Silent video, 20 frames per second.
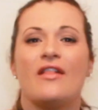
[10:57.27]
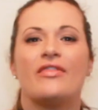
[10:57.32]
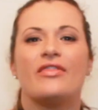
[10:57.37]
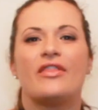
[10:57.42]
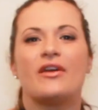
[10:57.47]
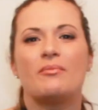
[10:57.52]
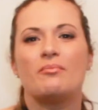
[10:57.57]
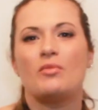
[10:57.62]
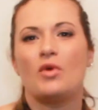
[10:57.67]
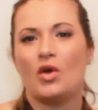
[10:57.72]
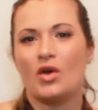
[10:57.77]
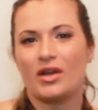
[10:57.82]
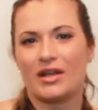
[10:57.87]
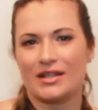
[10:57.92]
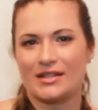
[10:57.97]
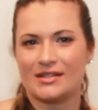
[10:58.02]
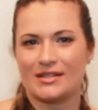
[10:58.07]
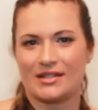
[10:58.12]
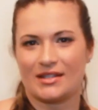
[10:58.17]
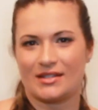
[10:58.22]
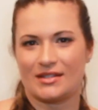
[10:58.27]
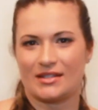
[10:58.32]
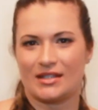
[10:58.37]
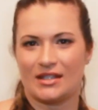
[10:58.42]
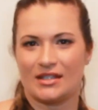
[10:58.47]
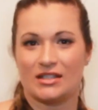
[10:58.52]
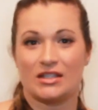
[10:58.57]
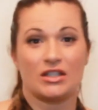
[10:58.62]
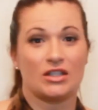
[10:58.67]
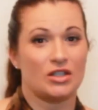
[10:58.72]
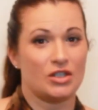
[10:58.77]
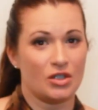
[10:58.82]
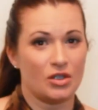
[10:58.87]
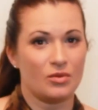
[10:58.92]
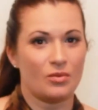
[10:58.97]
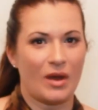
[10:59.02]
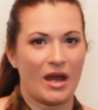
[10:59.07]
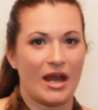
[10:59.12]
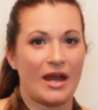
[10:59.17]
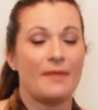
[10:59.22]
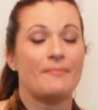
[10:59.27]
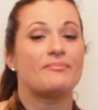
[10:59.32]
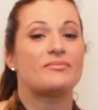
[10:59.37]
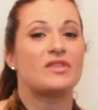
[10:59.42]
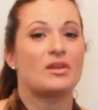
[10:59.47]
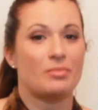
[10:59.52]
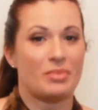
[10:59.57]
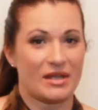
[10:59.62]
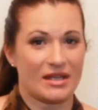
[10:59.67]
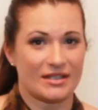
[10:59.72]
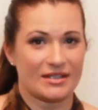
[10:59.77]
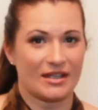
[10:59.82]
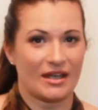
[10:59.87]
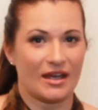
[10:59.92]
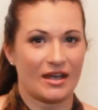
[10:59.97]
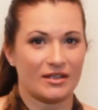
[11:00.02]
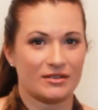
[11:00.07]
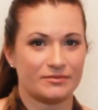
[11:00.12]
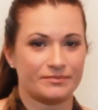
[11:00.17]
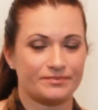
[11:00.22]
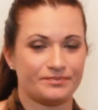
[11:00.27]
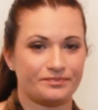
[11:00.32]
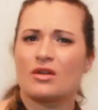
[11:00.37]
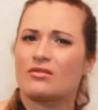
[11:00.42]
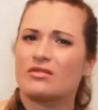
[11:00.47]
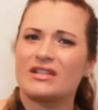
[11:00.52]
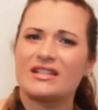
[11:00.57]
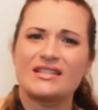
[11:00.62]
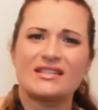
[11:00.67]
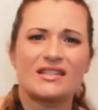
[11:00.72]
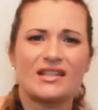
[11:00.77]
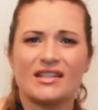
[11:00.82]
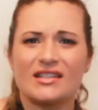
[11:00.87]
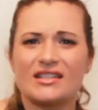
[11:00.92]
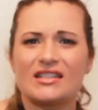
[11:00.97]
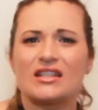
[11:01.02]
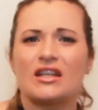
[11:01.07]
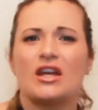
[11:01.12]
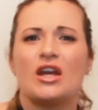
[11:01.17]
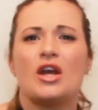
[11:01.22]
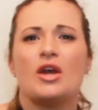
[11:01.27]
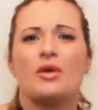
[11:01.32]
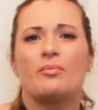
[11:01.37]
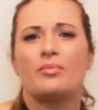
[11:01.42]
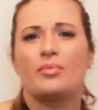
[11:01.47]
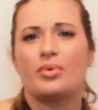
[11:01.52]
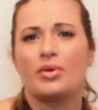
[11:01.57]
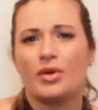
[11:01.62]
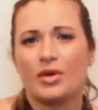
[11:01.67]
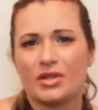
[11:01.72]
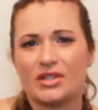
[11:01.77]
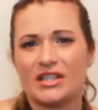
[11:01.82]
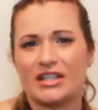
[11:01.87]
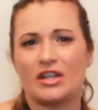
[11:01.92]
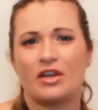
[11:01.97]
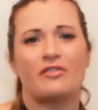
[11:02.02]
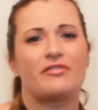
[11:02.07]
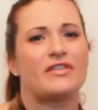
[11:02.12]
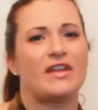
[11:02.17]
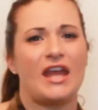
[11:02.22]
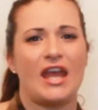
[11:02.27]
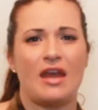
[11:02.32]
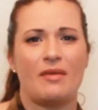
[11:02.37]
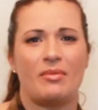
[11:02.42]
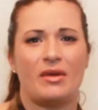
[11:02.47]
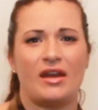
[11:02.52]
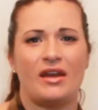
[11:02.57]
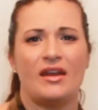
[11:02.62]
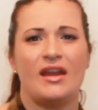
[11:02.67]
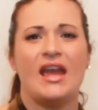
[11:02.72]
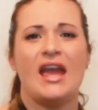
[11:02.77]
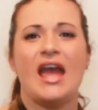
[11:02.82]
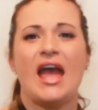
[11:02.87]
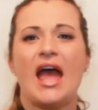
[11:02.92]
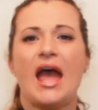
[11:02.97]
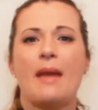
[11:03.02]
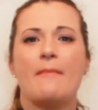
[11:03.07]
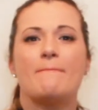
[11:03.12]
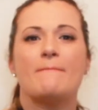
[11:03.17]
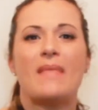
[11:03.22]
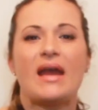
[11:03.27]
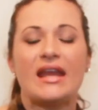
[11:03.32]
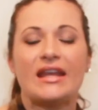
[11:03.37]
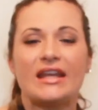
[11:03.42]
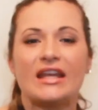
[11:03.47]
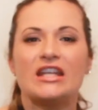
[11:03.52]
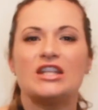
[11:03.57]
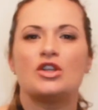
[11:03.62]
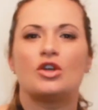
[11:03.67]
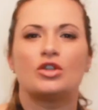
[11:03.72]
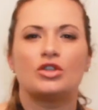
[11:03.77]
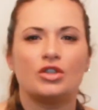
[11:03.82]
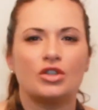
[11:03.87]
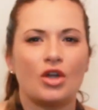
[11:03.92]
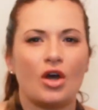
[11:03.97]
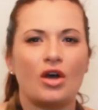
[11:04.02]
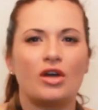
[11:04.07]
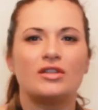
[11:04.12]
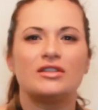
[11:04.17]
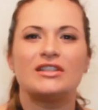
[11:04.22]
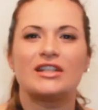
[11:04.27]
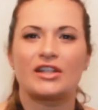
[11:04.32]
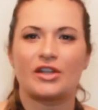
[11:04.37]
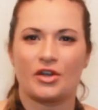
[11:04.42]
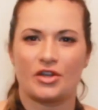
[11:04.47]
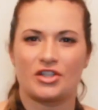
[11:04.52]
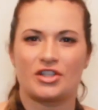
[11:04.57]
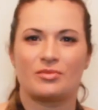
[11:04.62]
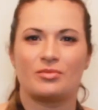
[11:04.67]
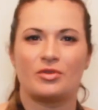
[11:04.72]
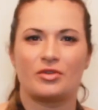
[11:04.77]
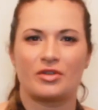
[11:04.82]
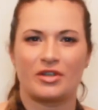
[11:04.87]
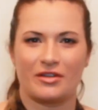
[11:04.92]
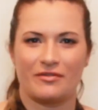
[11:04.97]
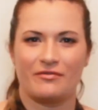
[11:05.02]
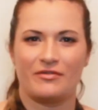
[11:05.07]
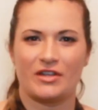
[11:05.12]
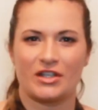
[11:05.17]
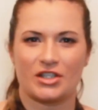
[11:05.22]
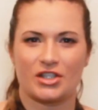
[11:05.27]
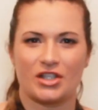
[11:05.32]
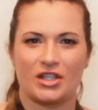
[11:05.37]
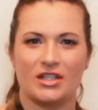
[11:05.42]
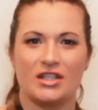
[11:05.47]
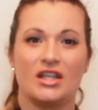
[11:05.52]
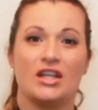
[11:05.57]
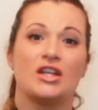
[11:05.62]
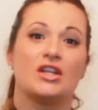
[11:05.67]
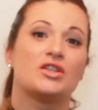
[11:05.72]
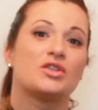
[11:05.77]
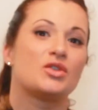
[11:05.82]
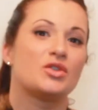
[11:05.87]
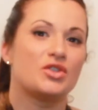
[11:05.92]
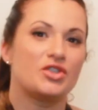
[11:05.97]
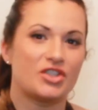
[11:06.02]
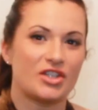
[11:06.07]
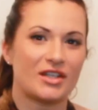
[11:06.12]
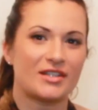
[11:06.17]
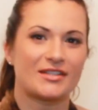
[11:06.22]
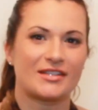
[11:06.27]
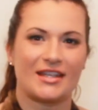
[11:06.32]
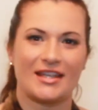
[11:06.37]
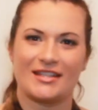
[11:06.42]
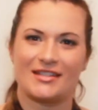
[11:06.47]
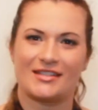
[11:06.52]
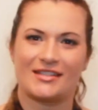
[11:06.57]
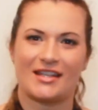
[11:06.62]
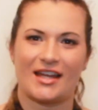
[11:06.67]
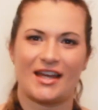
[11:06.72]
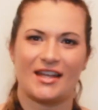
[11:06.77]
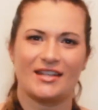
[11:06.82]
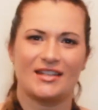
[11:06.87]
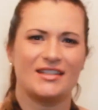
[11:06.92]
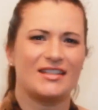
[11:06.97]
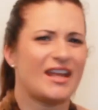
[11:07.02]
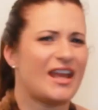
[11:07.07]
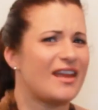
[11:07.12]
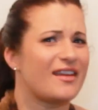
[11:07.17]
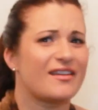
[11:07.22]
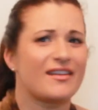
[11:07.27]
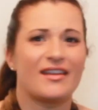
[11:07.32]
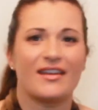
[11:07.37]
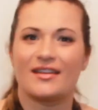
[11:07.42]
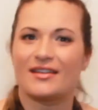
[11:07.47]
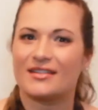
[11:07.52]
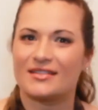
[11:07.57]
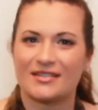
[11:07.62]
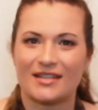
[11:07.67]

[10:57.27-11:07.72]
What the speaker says: The more consistent you are, the better. Resist putting off the habit and make it your non-negotiable conviction to just get started and get it